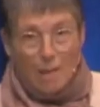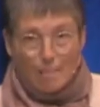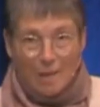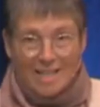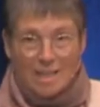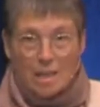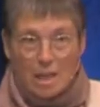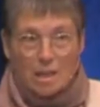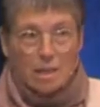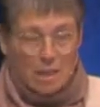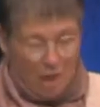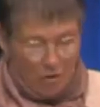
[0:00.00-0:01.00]
must
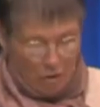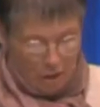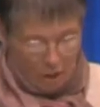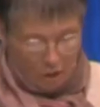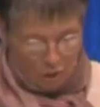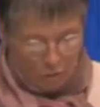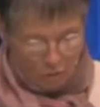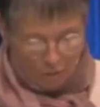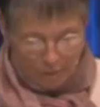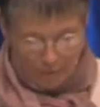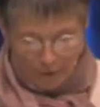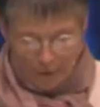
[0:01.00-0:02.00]
necessarily do the
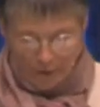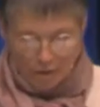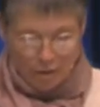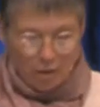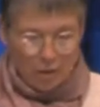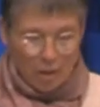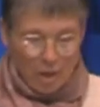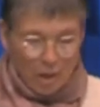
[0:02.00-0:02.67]
reverse